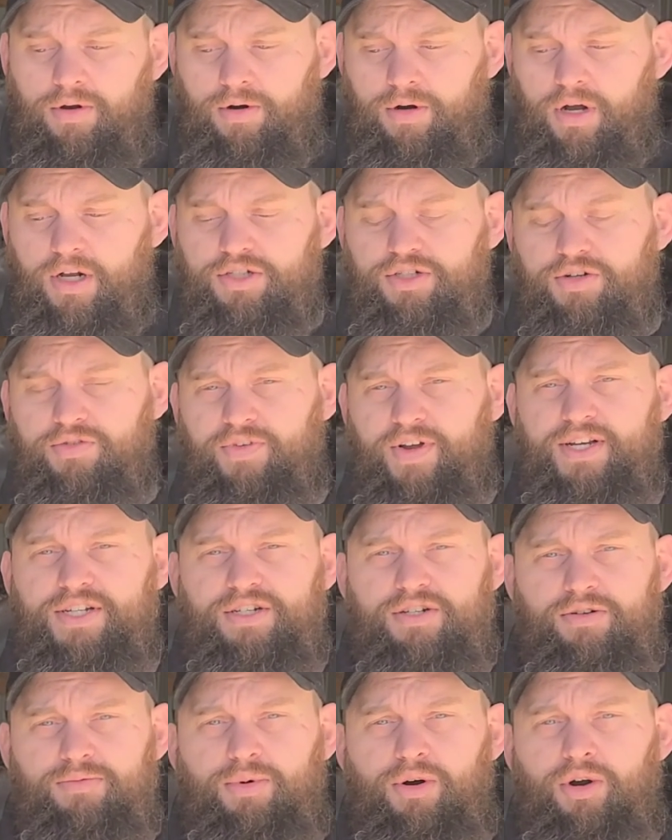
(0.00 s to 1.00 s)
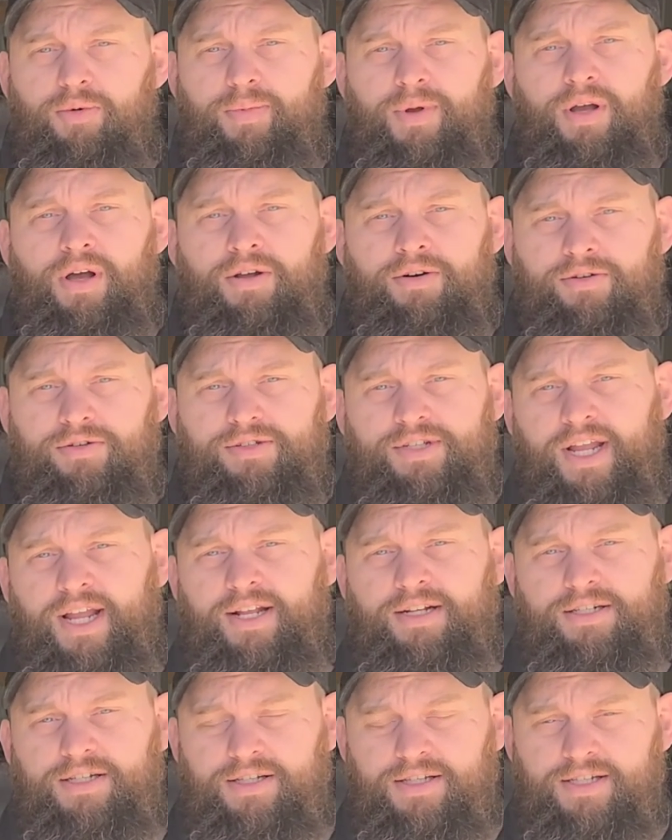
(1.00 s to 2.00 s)
our conservation department
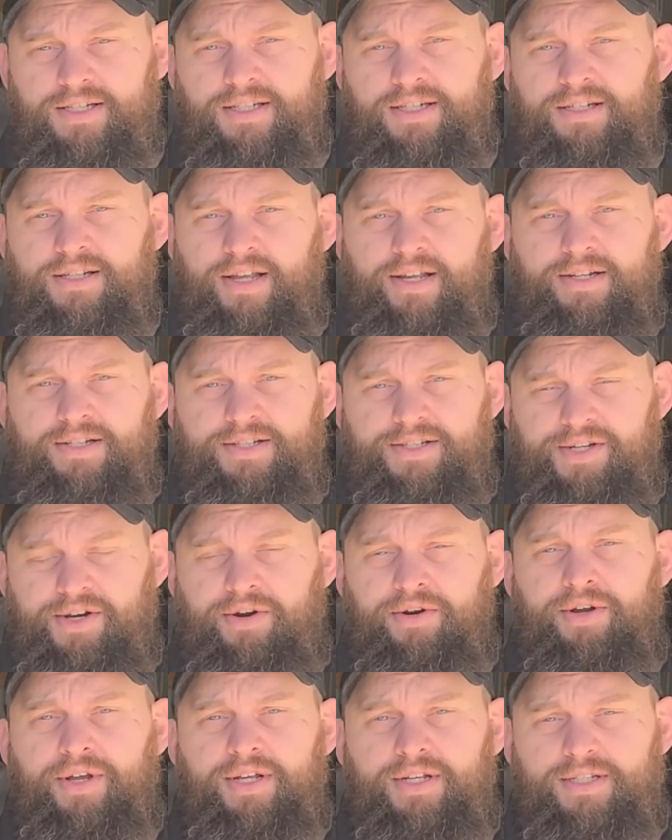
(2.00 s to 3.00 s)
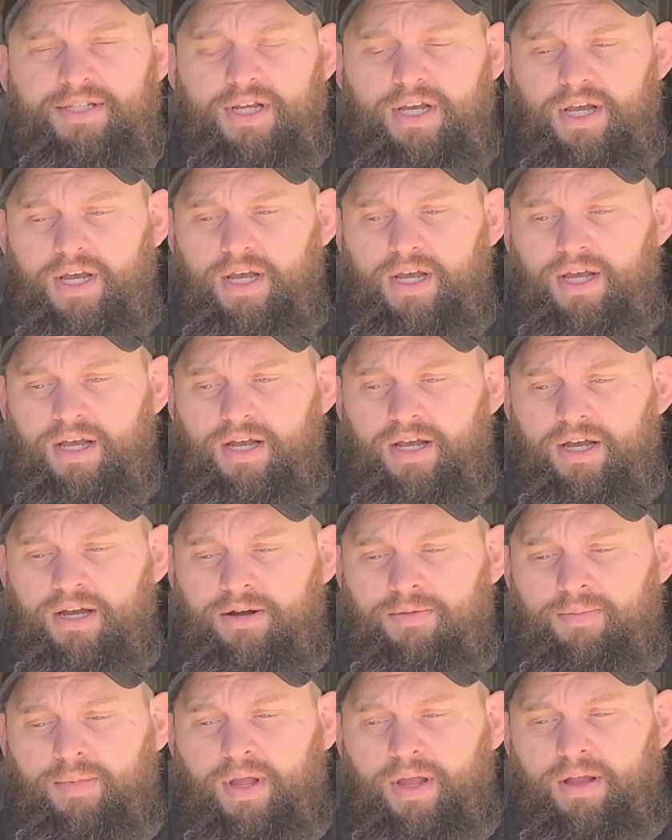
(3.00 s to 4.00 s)
understands that this is a serious
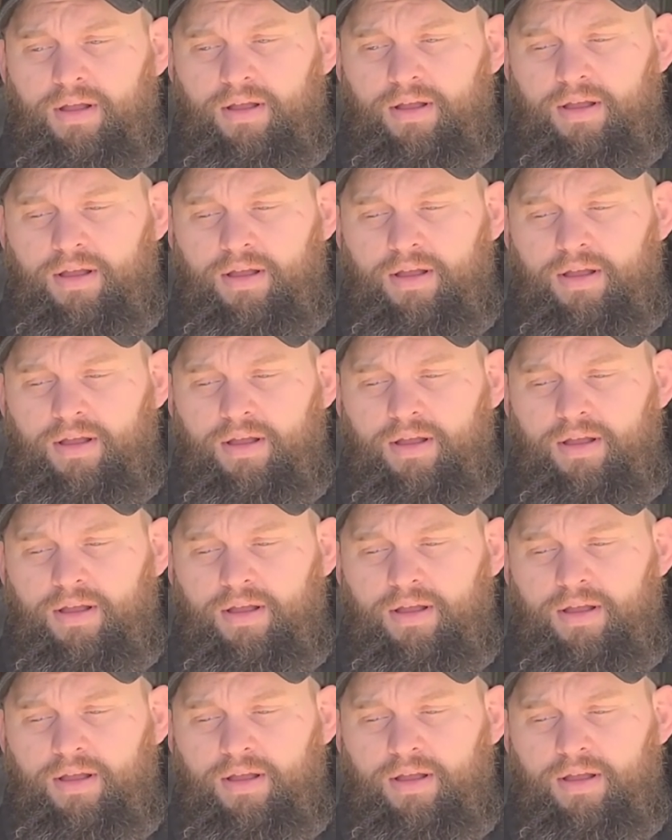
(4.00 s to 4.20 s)
and